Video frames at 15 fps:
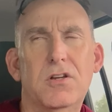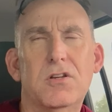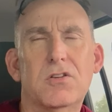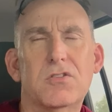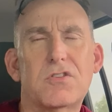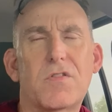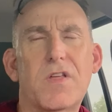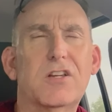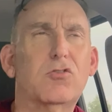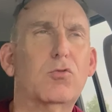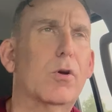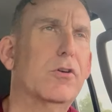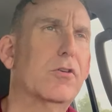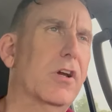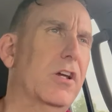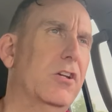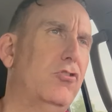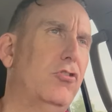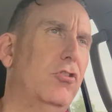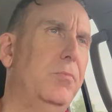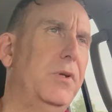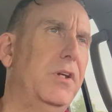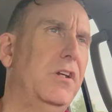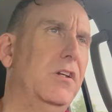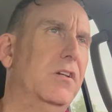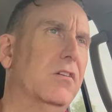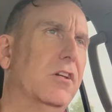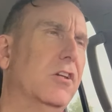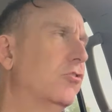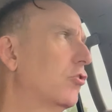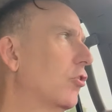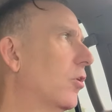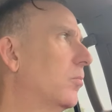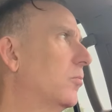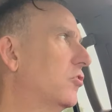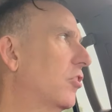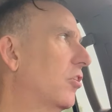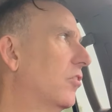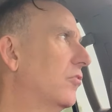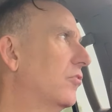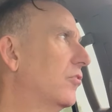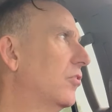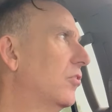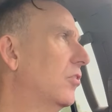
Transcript: So that's where your head should be in terms of